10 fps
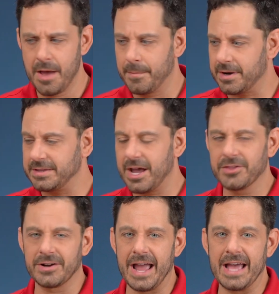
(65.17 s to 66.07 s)
but on the
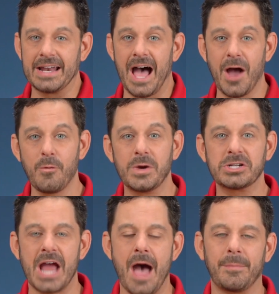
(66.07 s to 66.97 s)
other hand, I
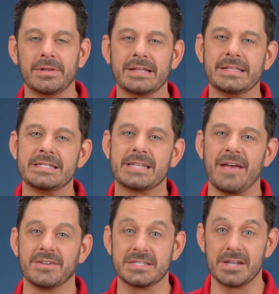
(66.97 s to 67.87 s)
wish Apple at least
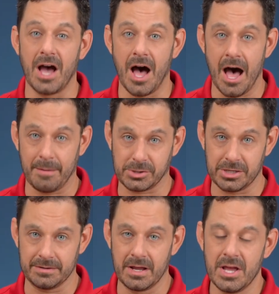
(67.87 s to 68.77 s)
gave us an
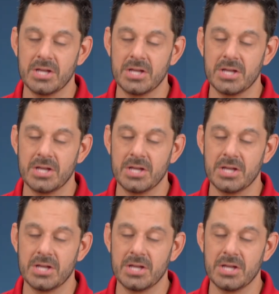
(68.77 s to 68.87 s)
option.